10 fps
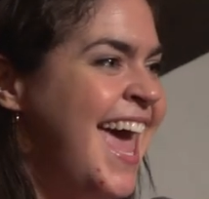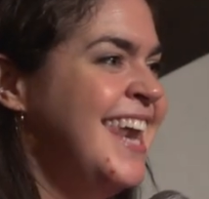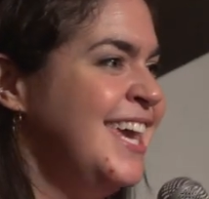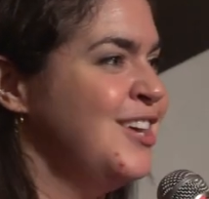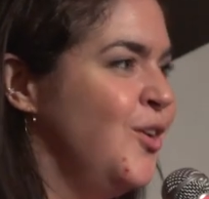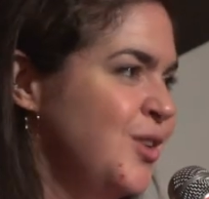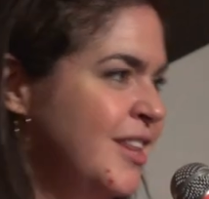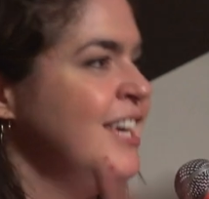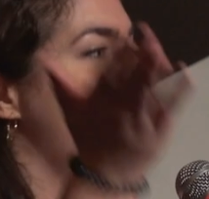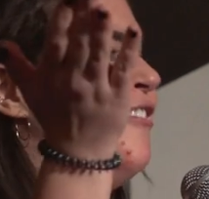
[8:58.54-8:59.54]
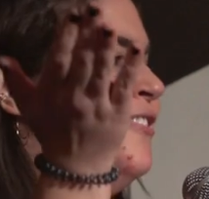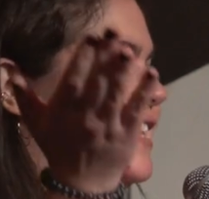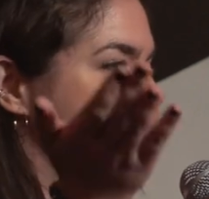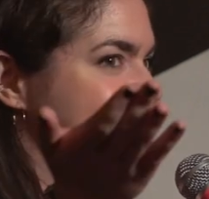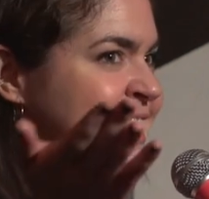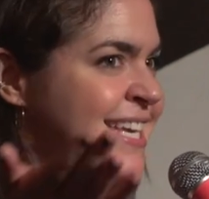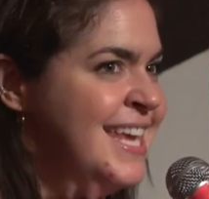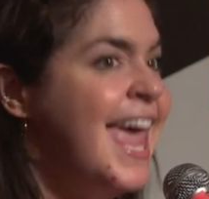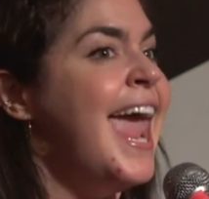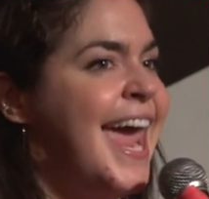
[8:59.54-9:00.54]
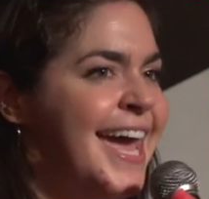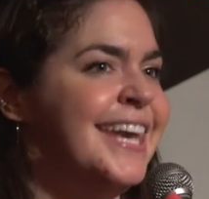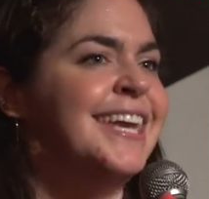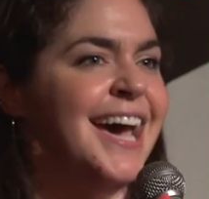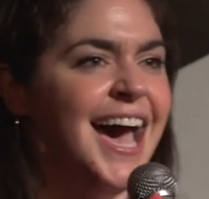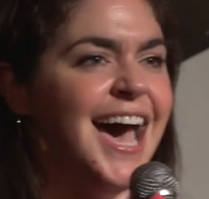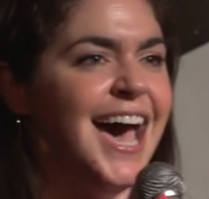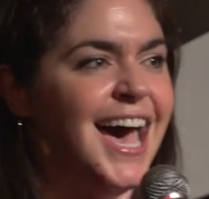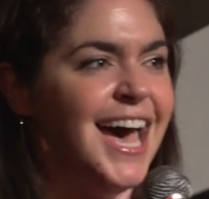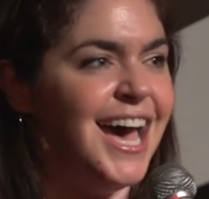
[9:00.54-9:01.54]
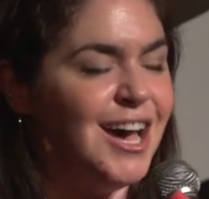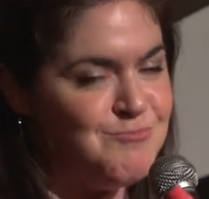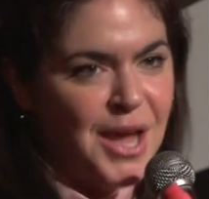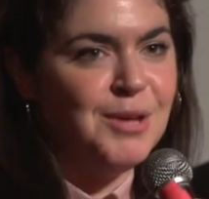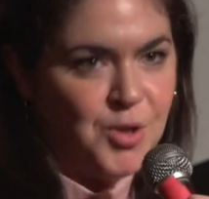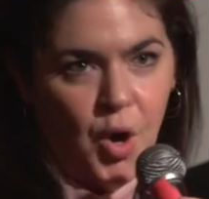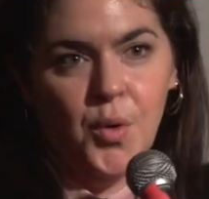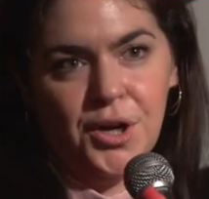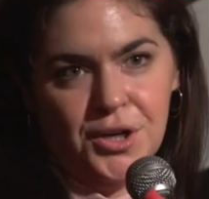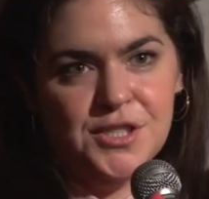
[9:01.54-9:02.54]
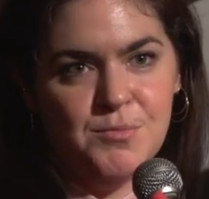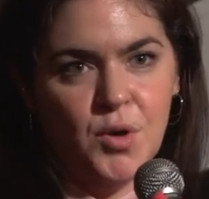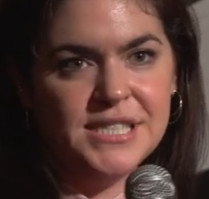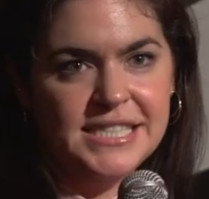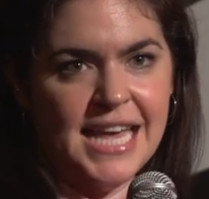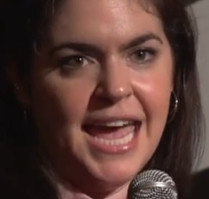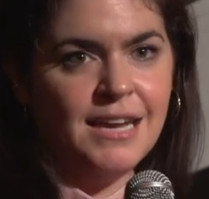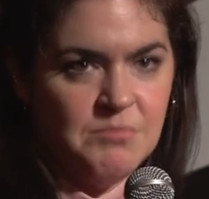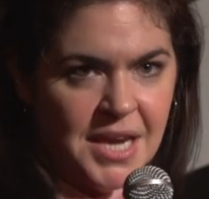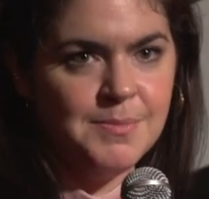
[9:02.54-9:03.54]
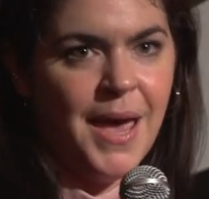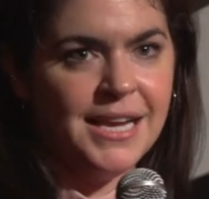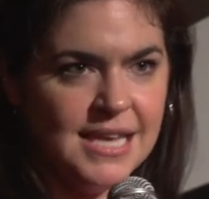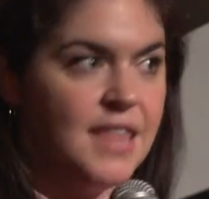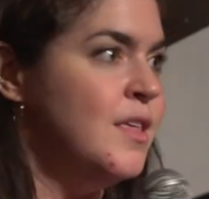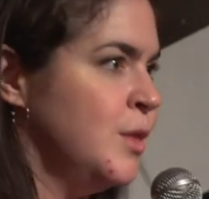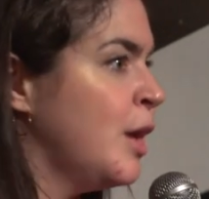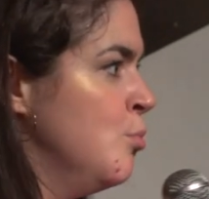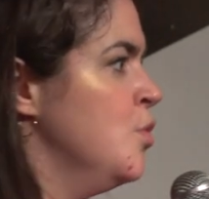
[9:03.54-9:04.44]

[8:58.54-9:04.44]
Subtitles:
and I go to the office and my coworkers mostly say, nice bangs, and then like